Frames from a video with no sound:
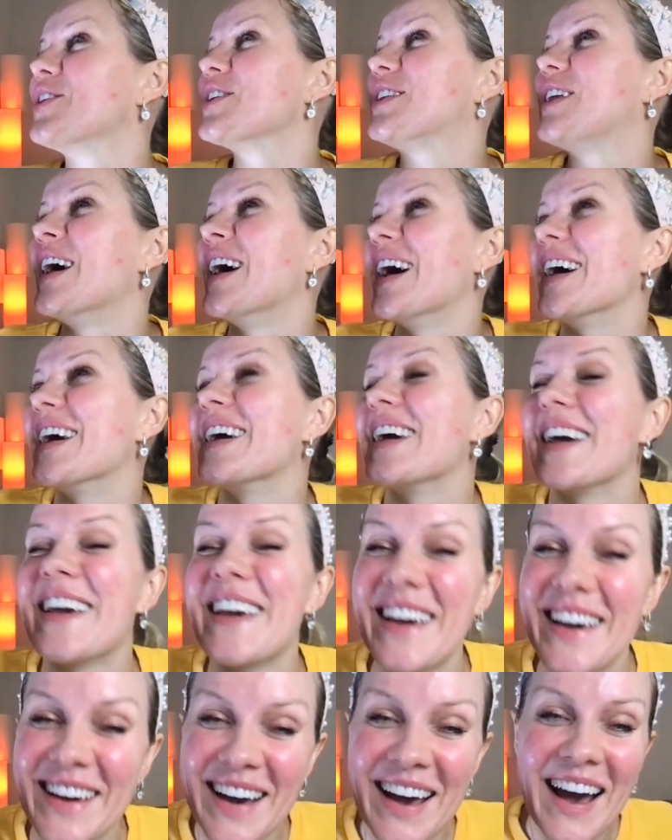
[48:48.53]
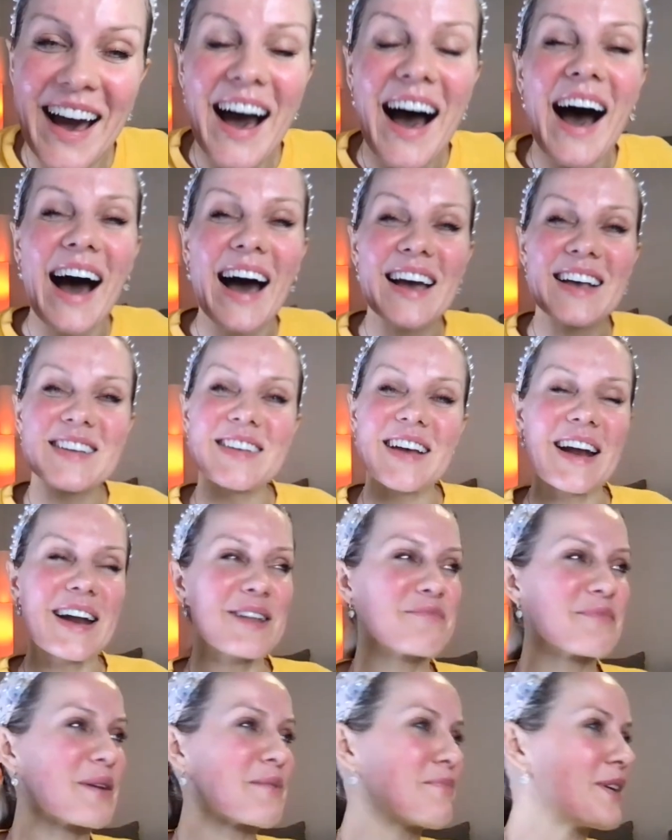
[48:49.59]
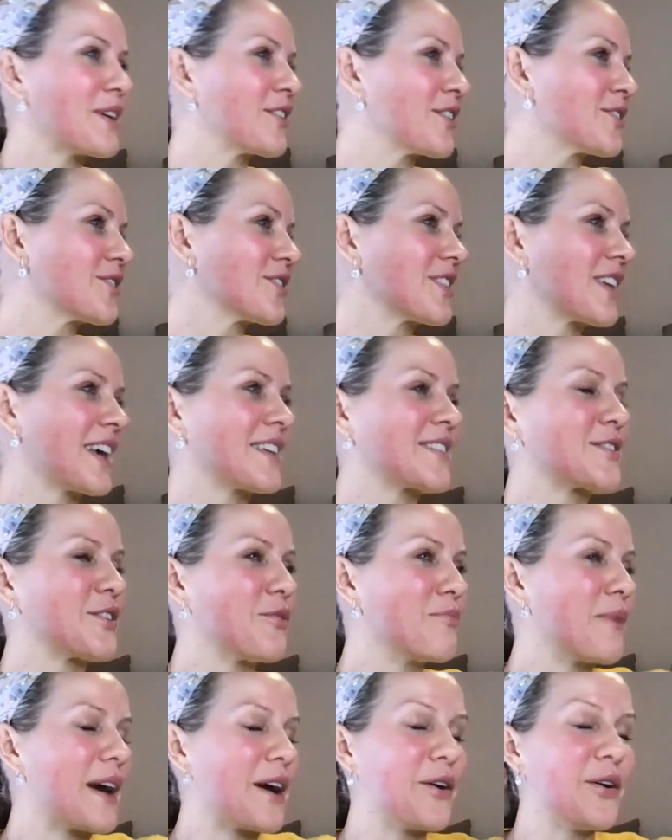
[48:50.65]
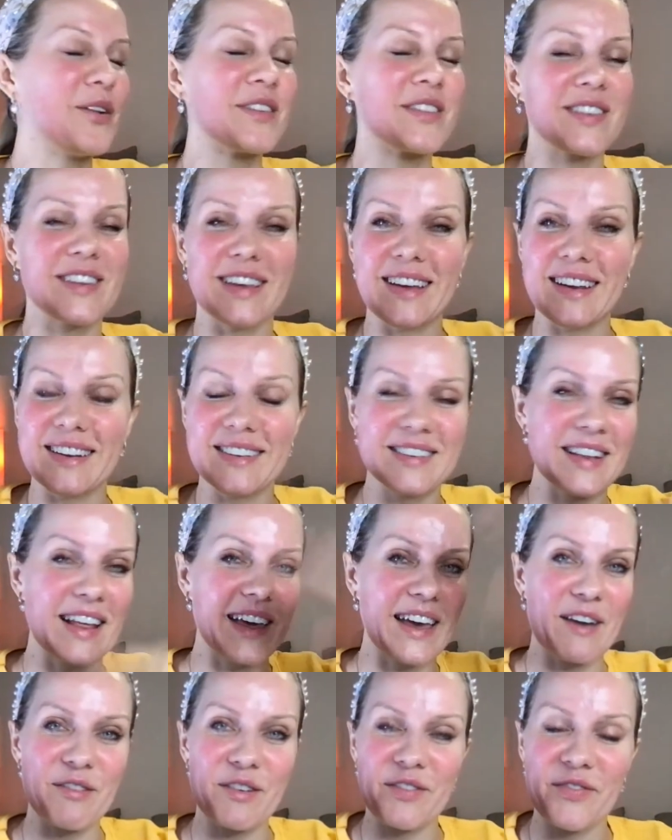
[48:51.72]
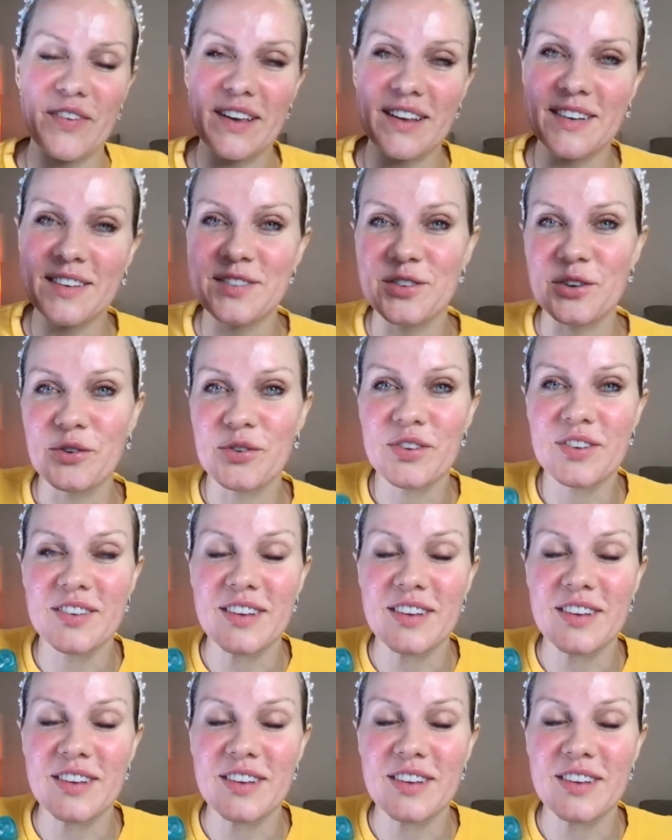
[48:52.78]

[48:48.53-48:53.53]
today. I started my period today, so my old skin is like everything is so